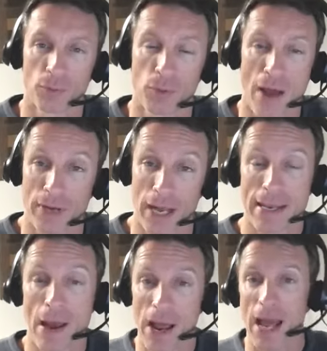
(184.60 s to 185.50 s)
of profit.
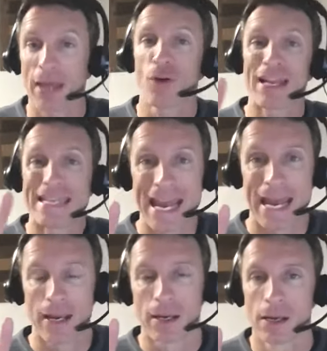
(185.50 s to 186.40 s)
I thought I
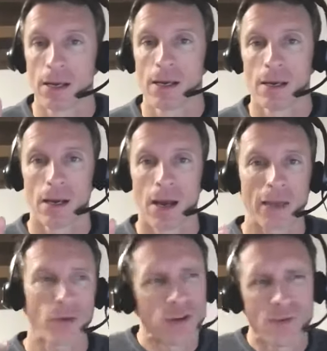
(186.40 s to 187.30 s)
did. I
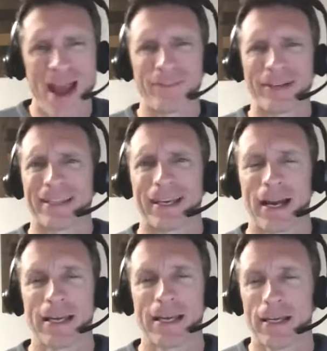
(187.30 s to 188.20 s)
thought I knew everything.
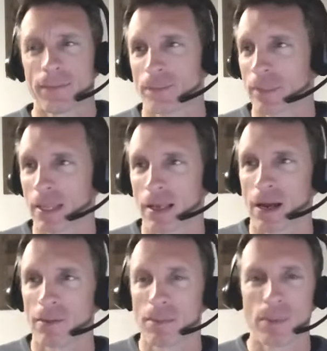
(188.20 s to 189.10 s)
I
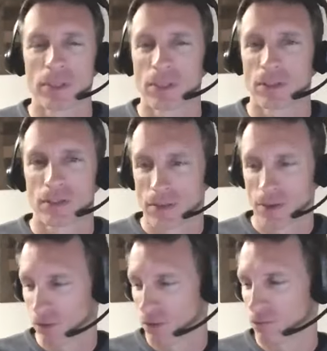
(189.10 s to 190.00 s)
remember just
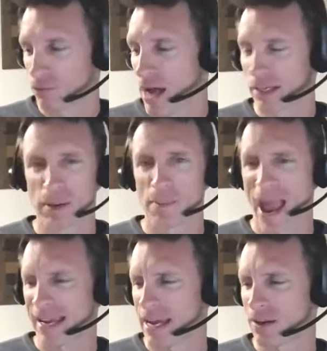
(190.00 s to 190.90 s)
logging to my
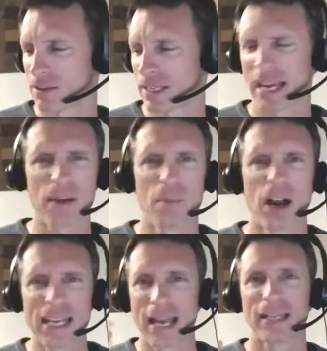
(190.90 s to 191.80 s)
bank account saying, I got
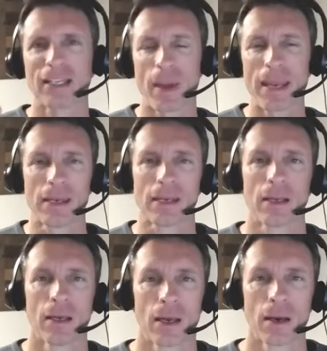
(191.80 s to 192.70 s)
money, I can spend it.
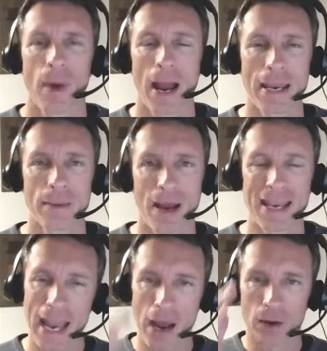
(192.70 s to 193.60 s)
My
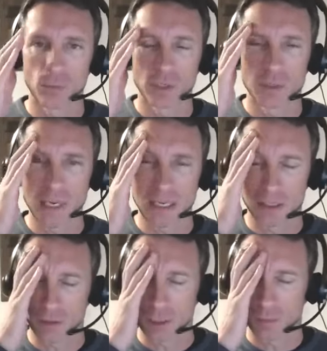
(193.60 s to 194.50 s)
accountant would speak until